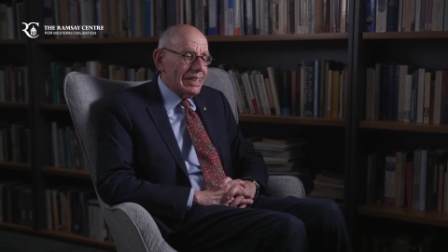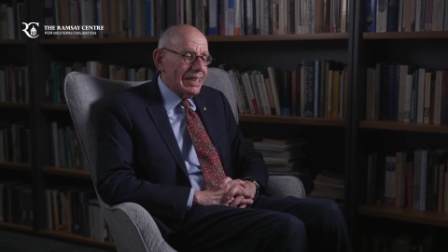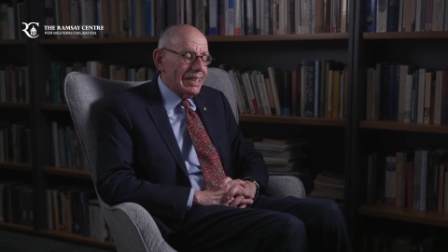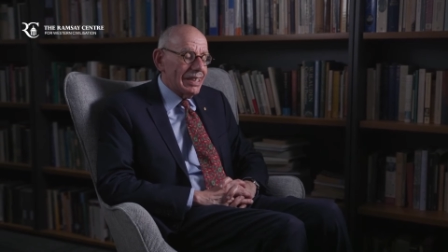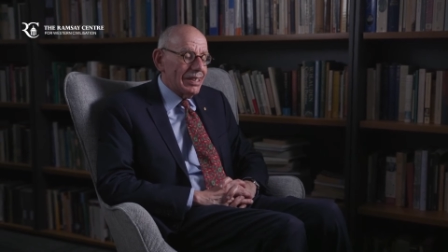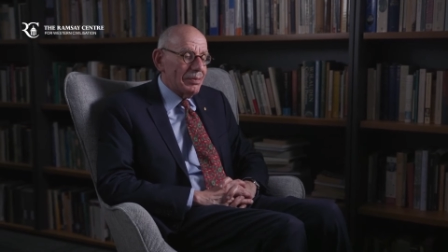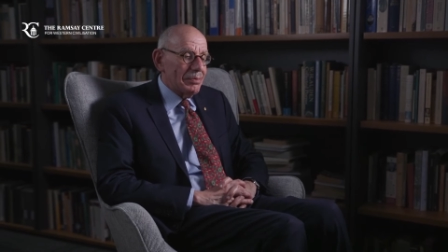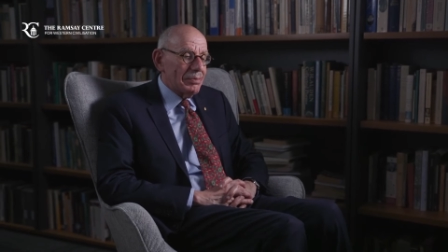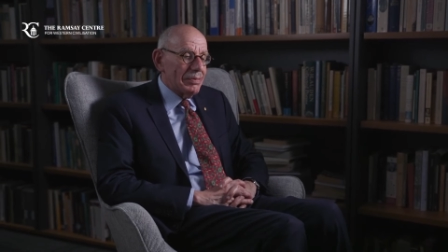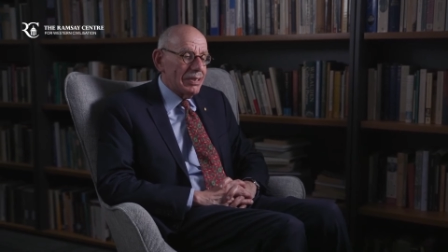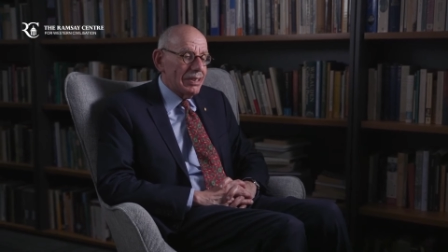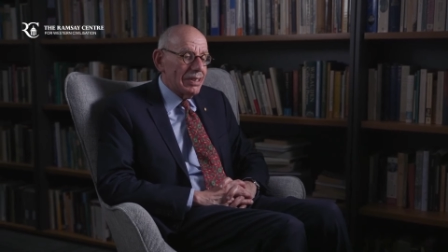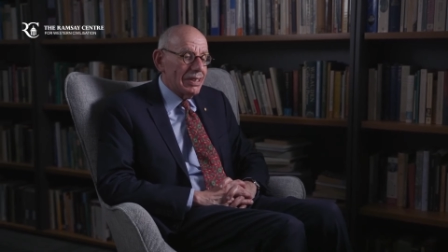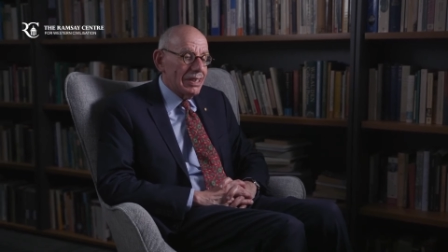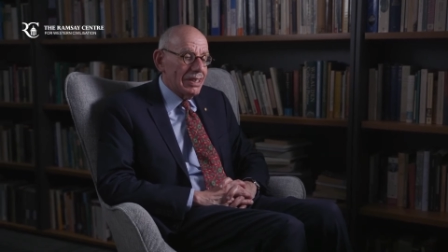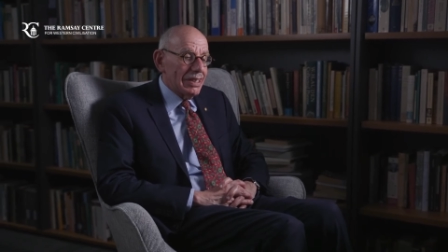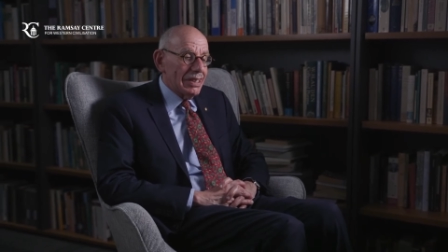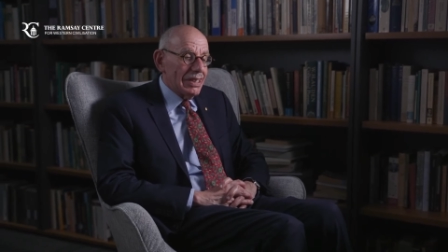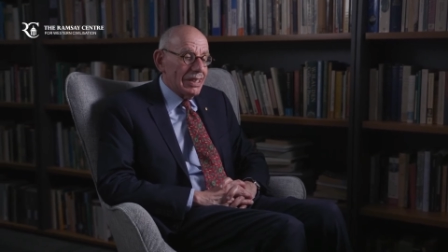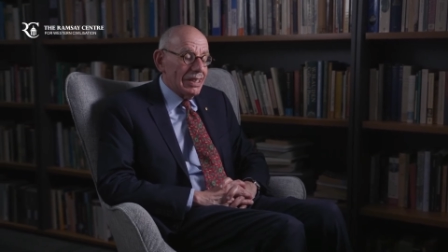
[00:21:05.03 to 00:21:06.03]

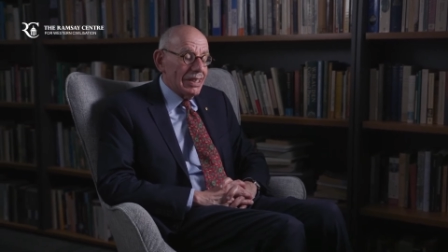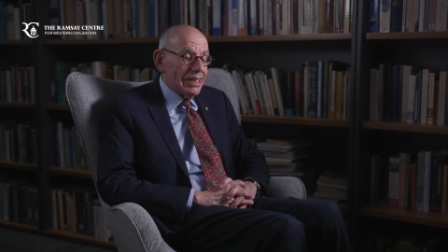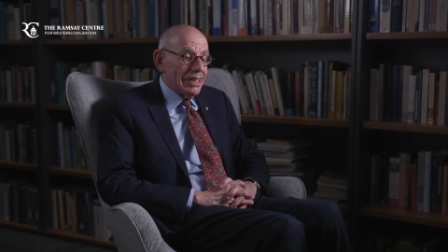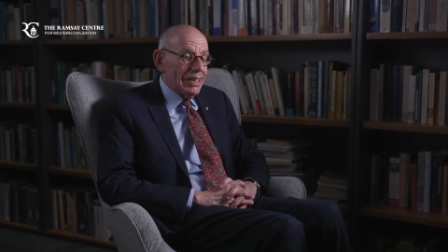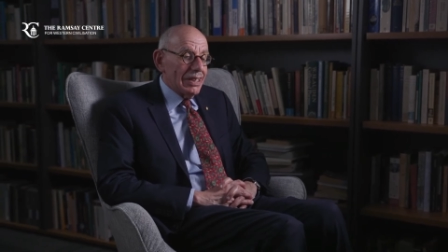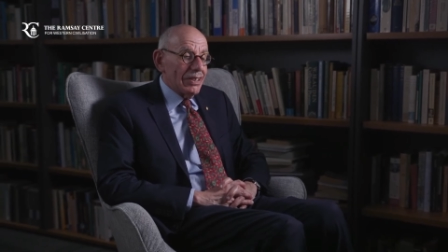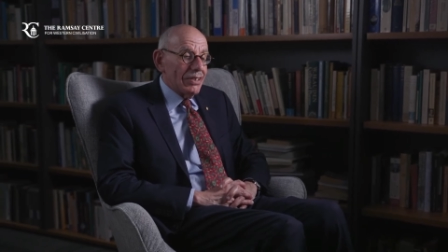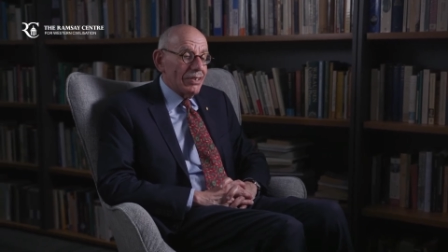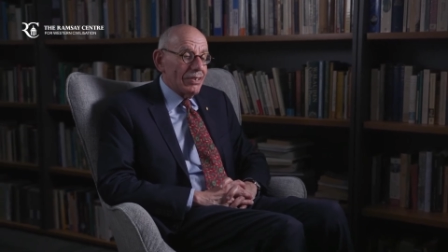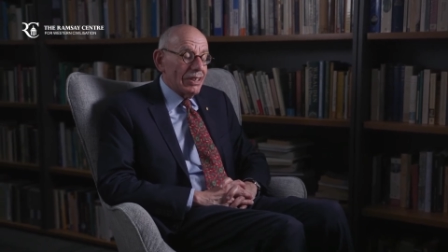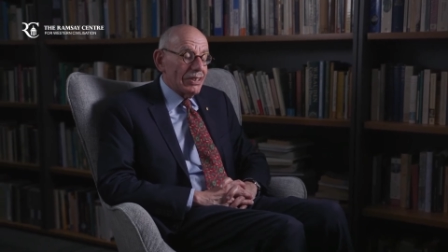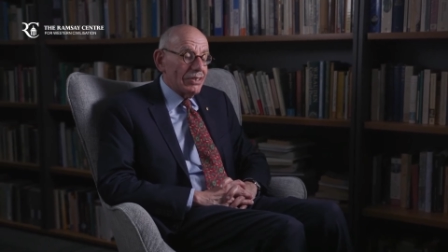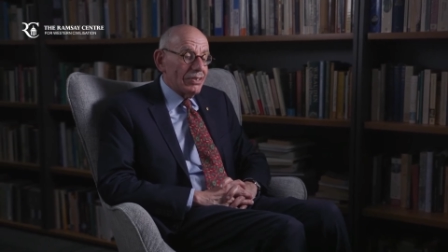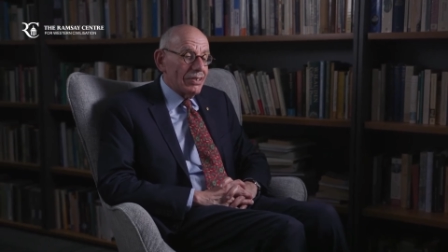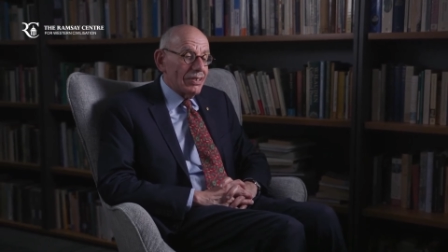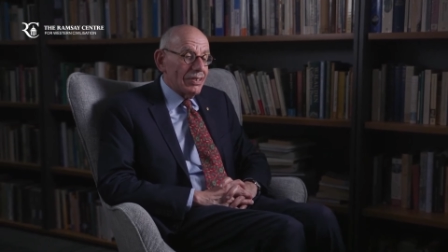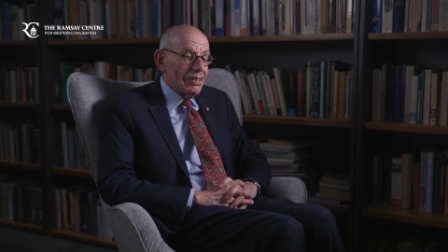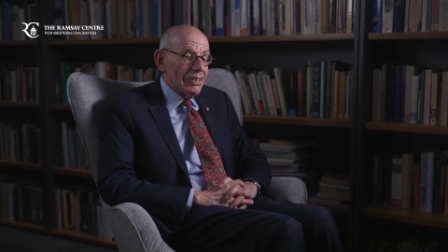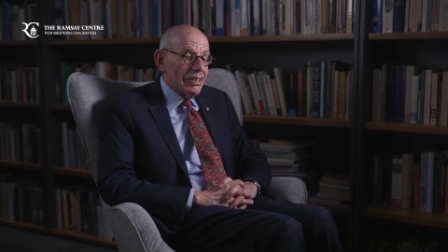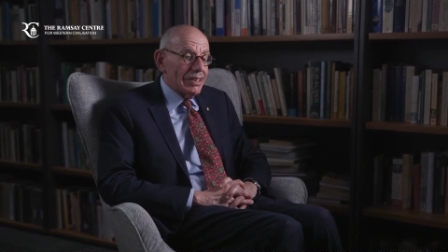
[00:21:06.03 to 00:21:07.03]
They're
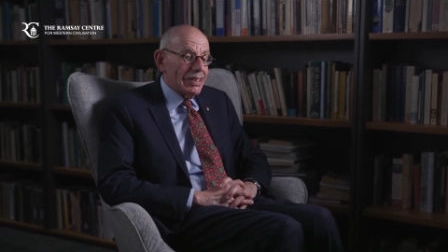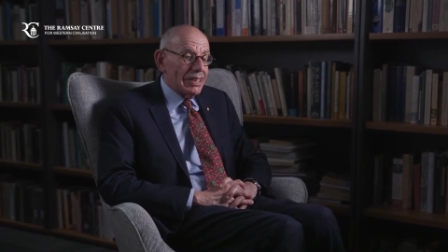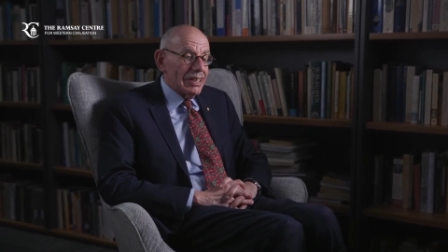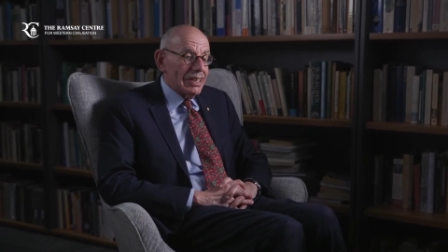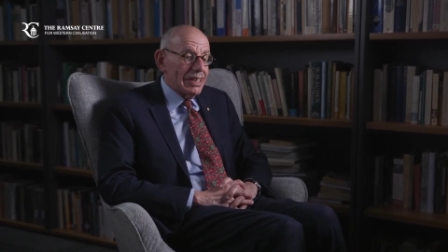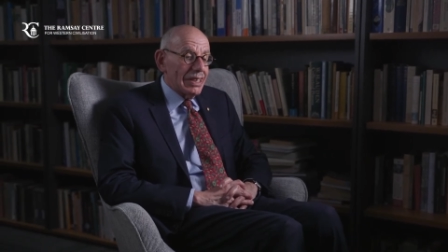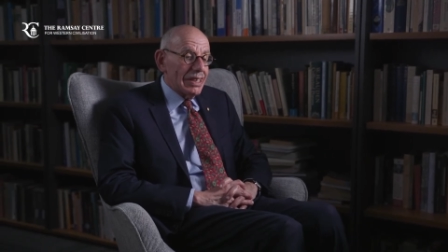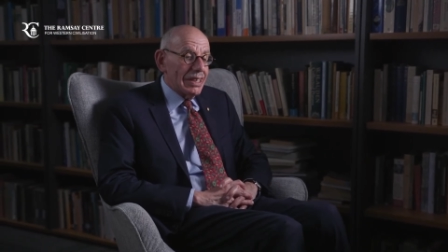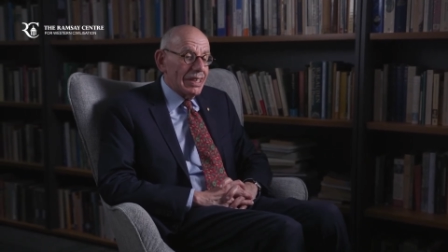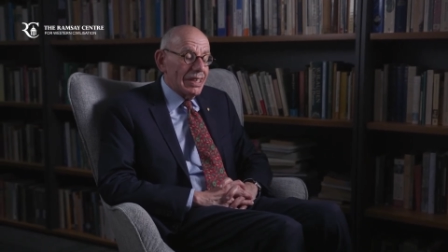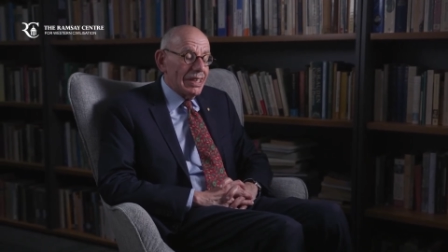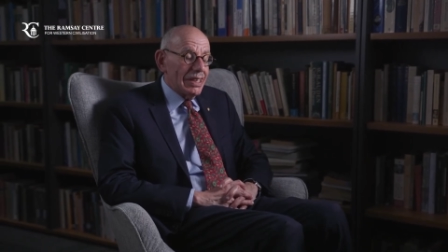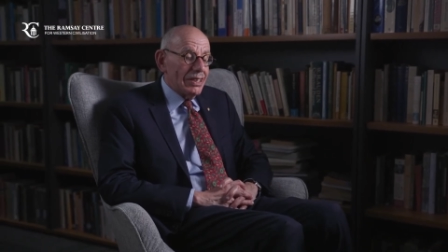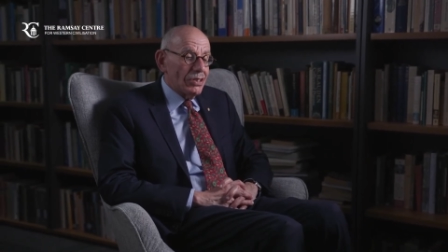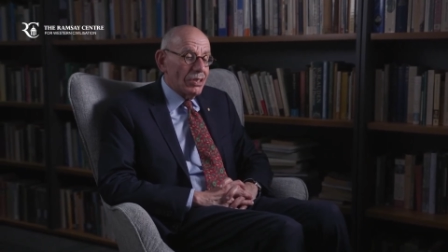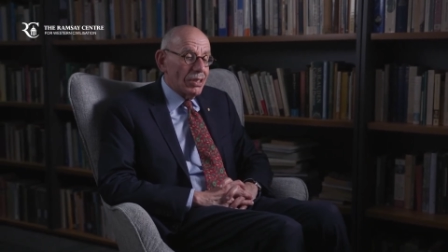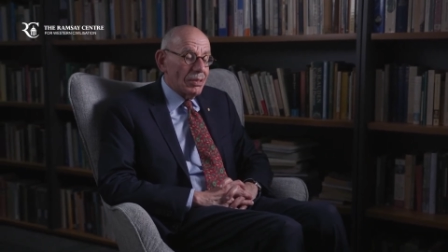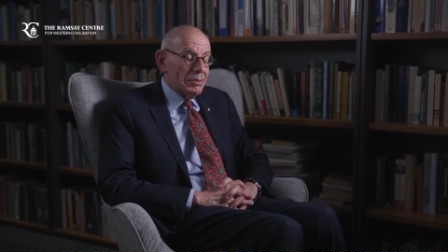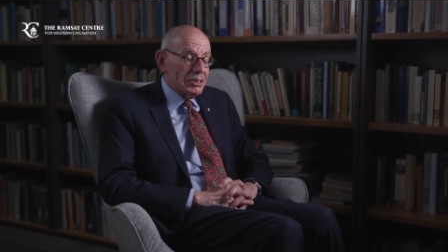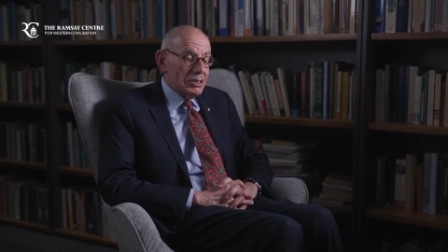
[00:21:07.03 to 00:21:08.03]
under
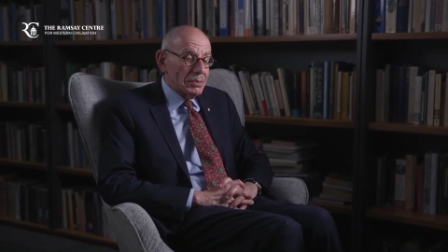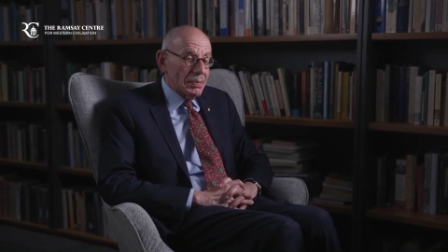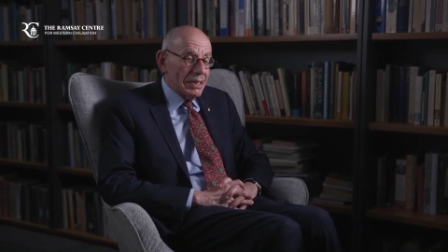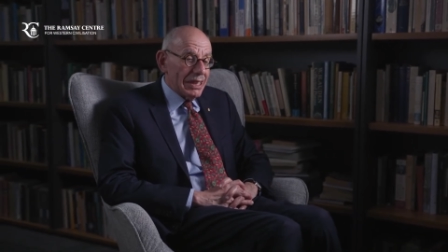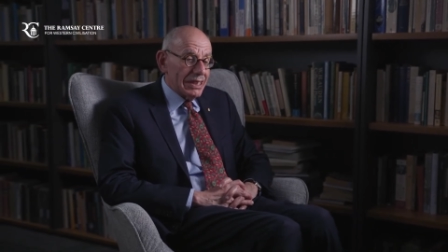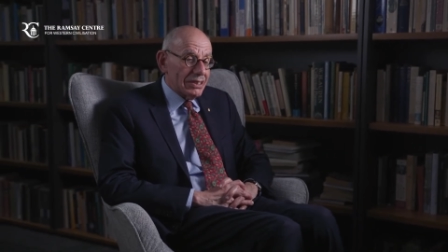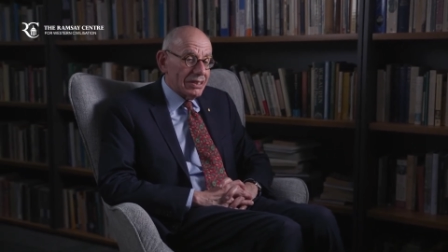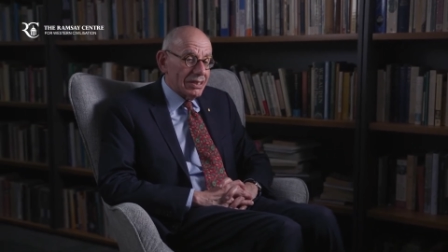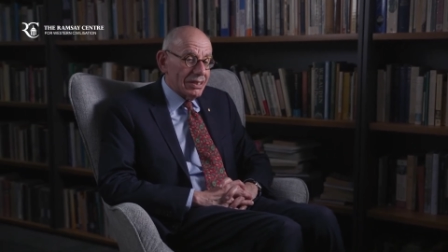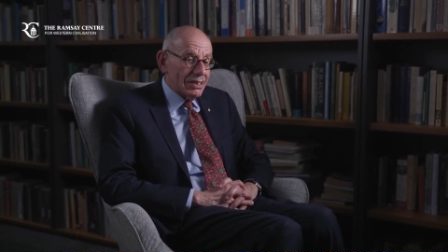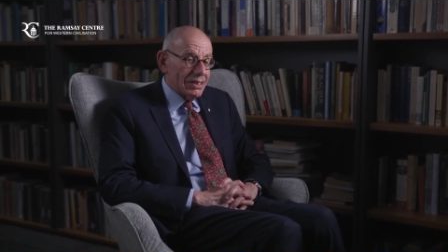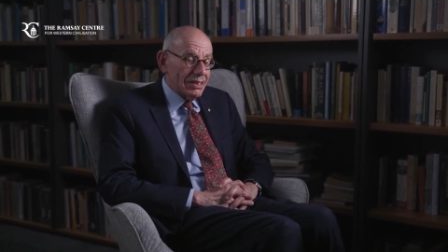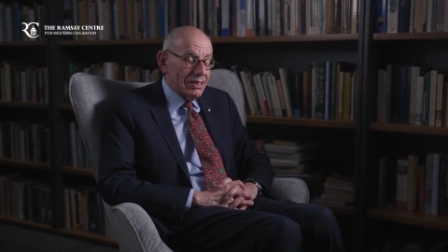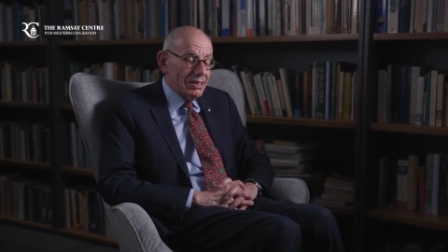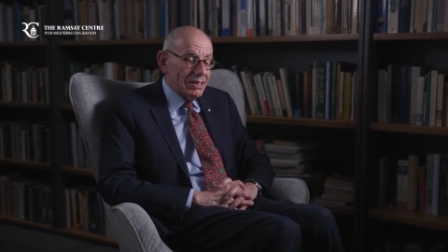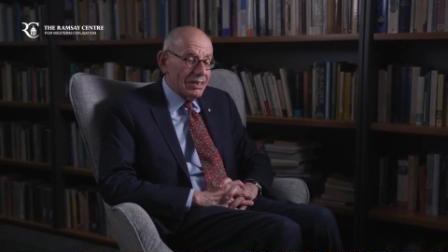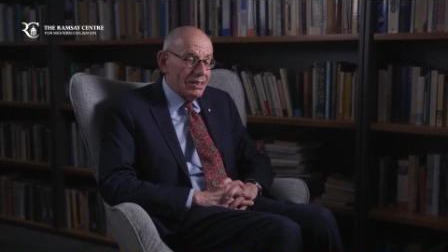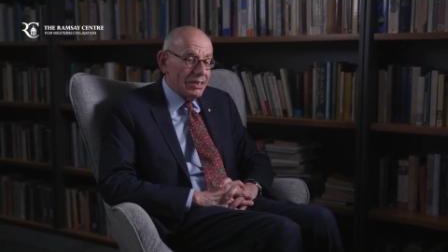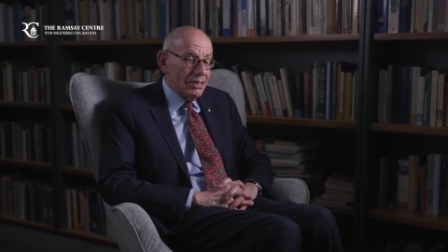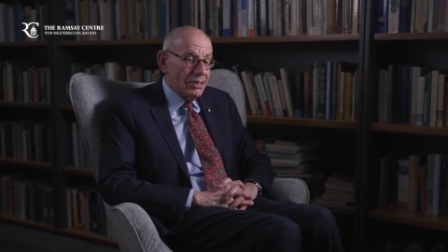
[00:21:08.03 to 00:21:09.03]
enormous pressure
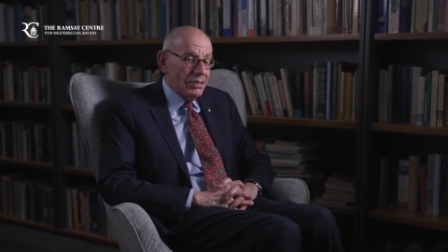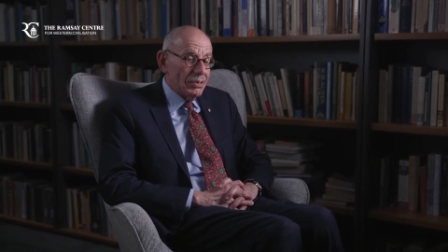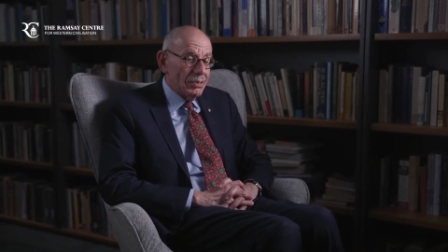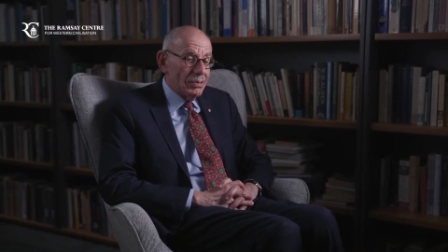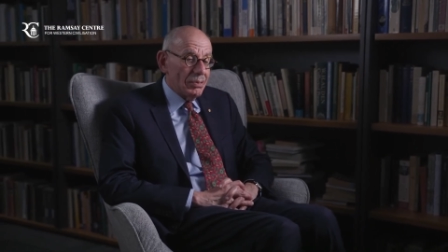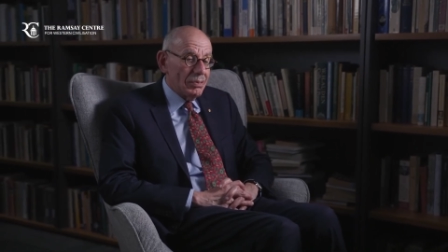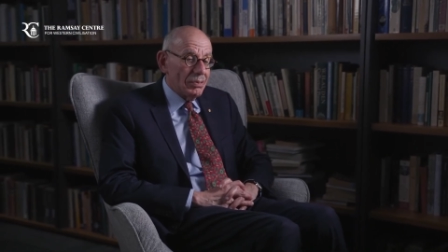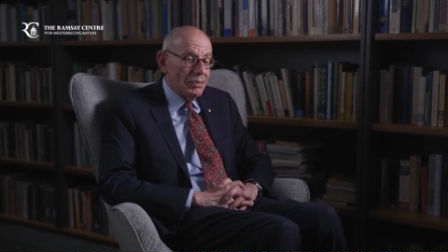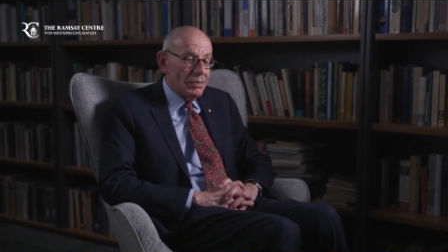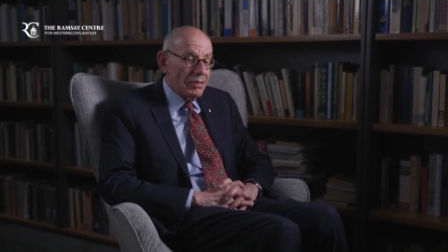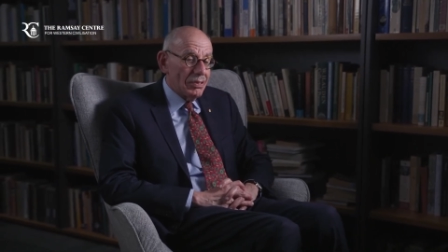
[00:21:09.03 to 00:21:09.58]
to